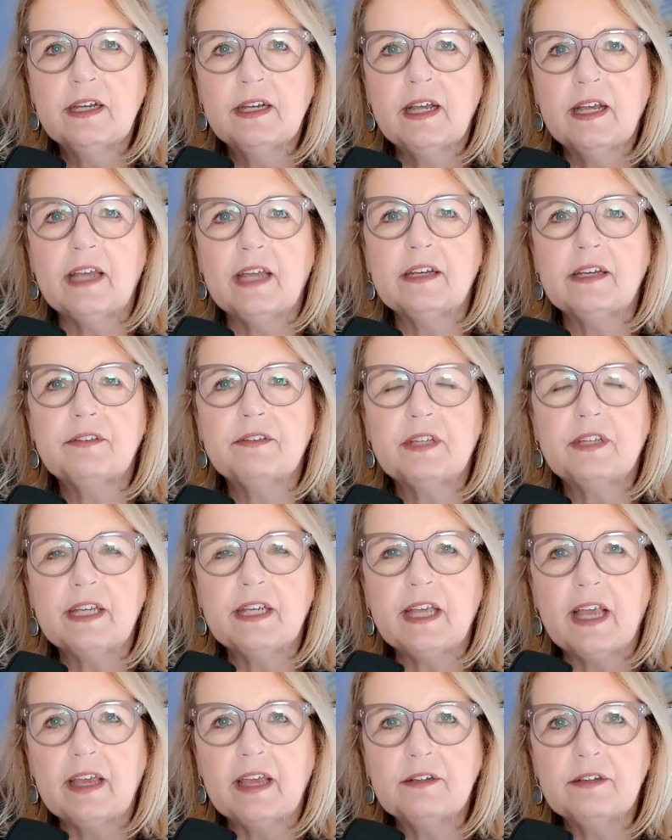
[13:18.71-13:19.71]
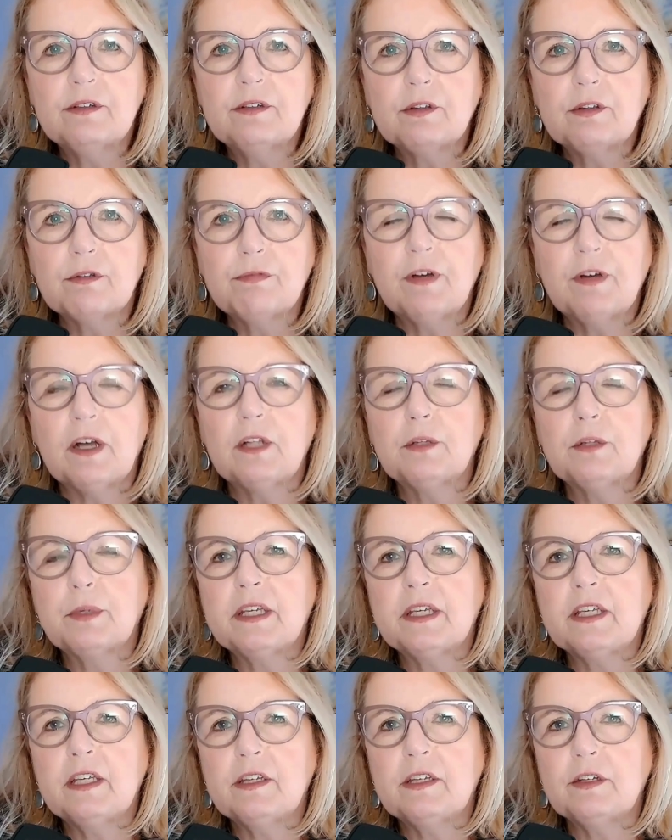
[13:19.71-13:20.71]
And at the end of the following
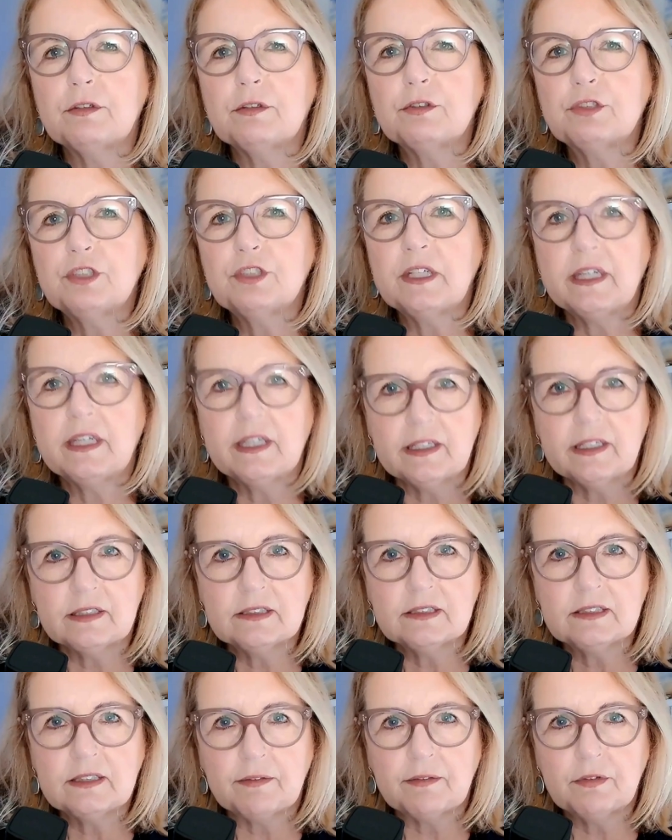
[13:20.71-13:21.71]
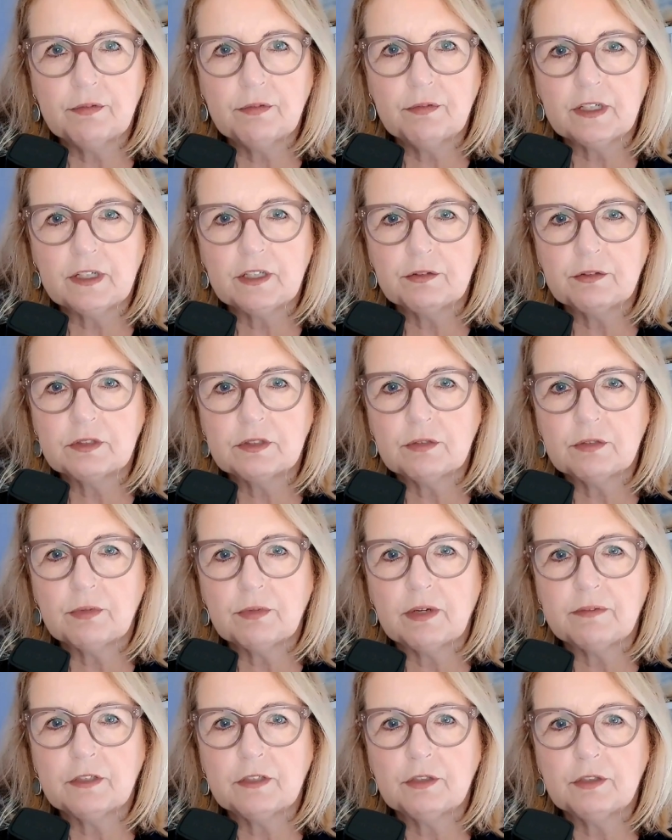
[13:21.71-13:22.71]
year, she hit 7 figures in
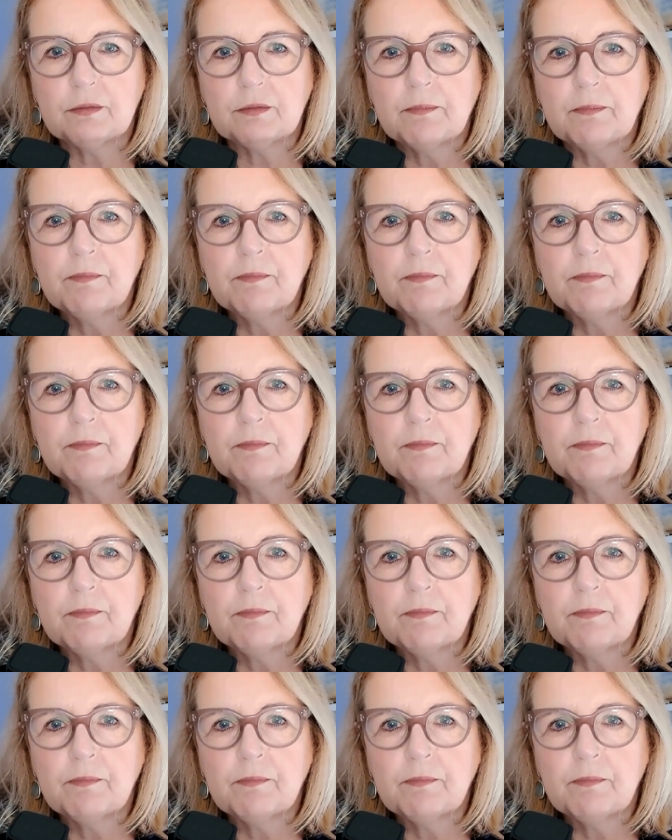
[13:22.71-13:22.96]
revenue.